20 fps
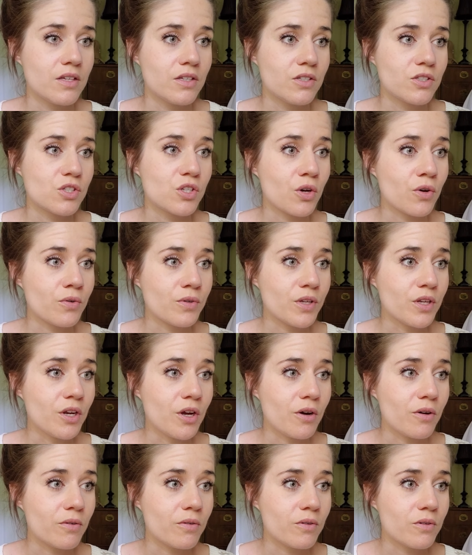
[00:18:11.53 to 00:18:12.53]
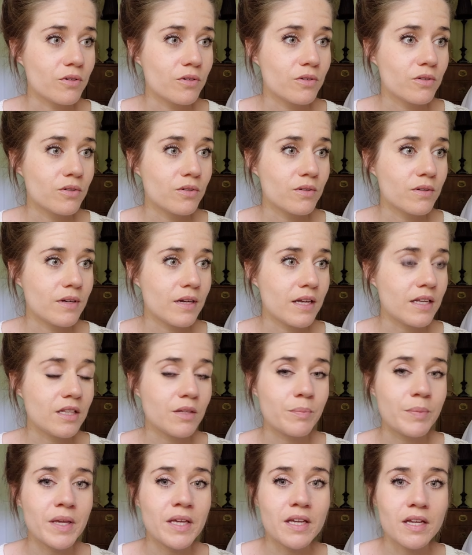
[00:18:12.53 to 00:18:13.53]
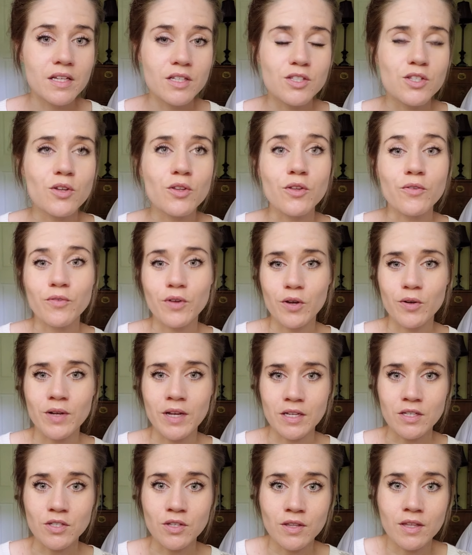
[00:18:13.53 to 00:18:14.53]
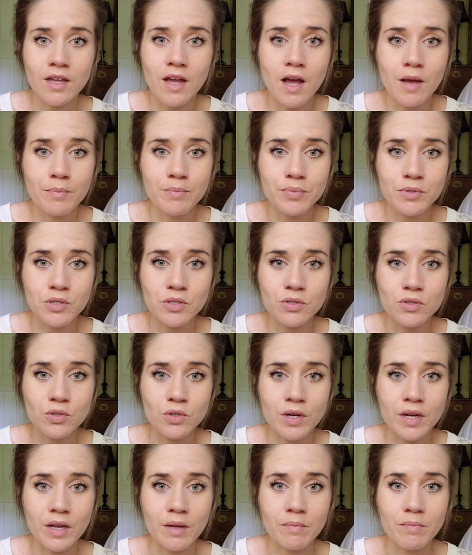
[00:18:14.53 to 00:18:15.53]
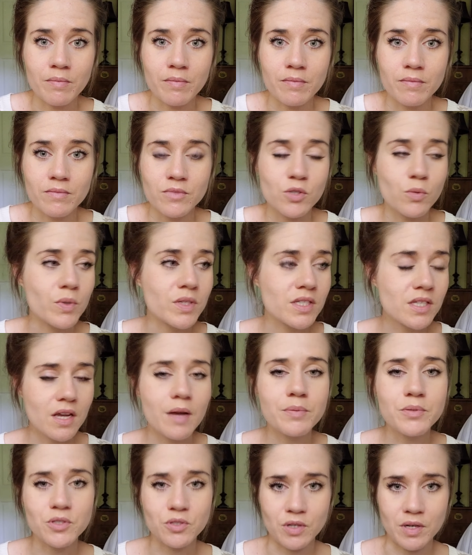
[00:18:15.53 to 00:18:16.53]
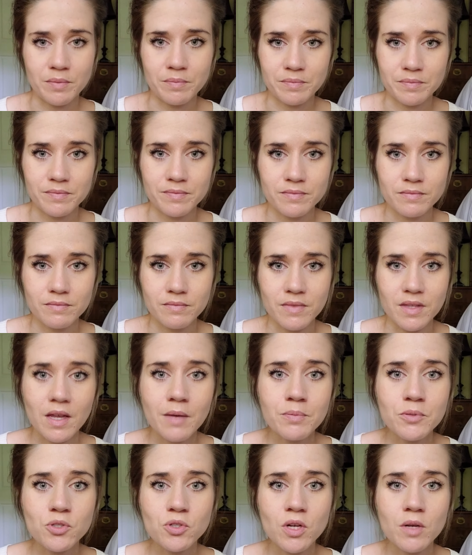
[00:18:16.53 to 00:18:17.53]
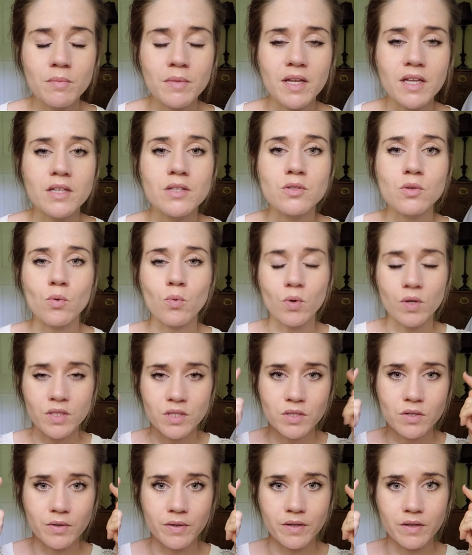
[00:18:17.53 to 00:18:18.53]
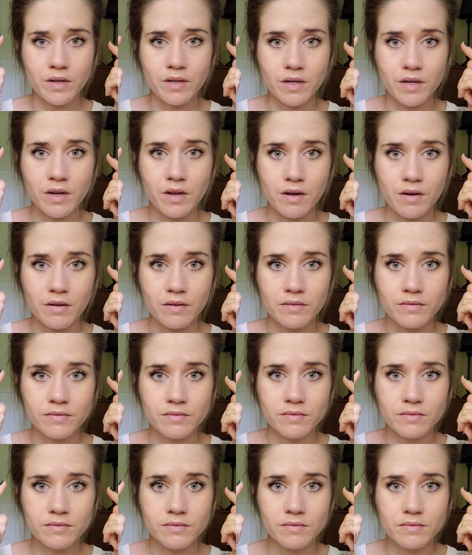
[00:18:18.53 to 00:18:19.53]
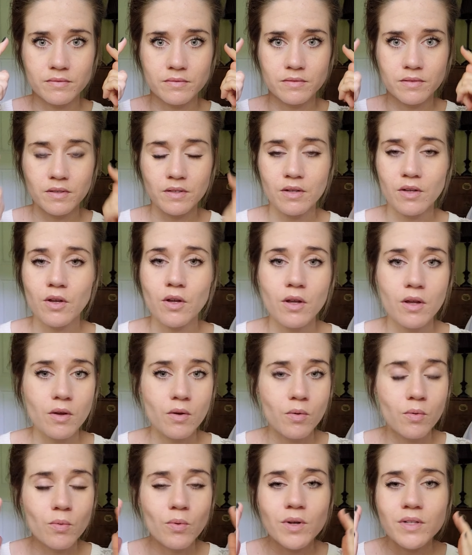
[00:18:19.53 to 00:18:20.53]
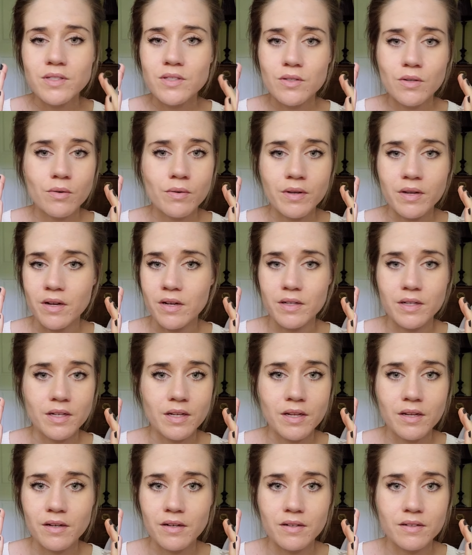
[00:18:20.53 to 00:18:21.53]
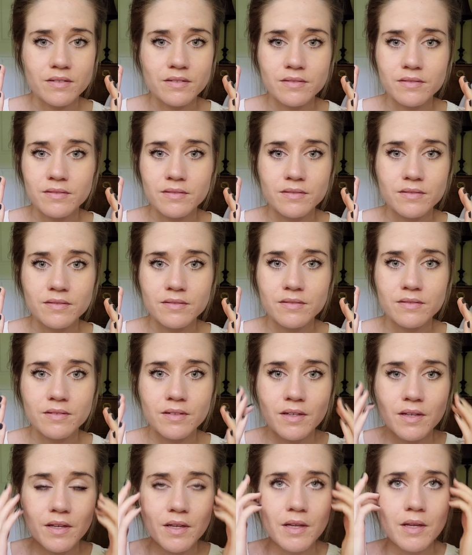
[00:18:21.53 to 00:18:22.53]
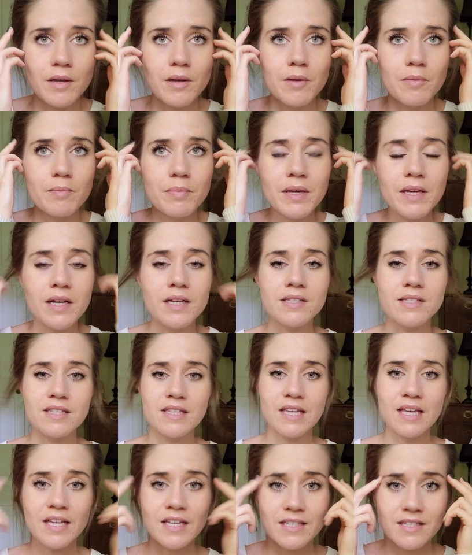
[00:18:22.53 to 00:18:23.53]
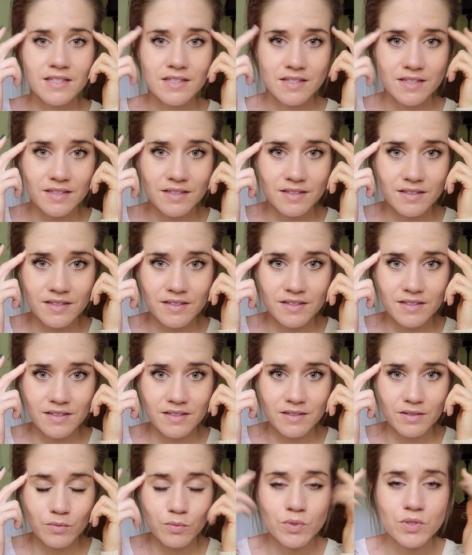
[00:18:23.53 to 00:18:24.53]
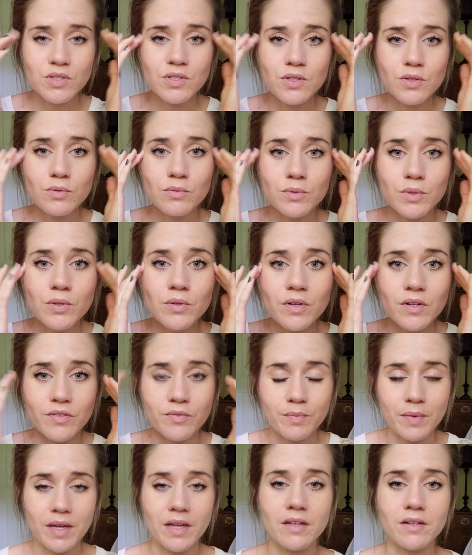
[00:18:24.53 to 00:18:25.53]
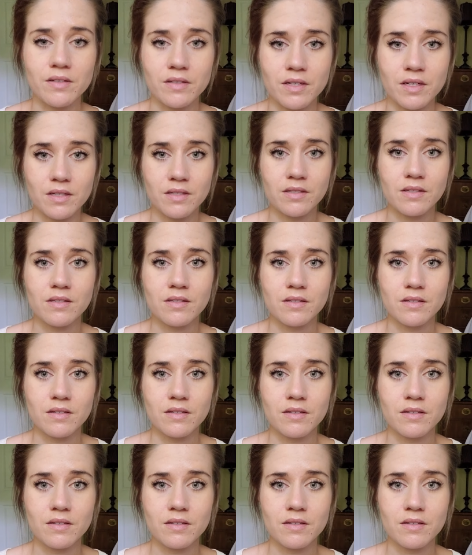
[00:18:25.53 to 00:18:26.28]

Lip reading: So, in the the upstream. So what's the upstream? The upstream is what's going on in here. What's going on in here? Because this was the root of my illness.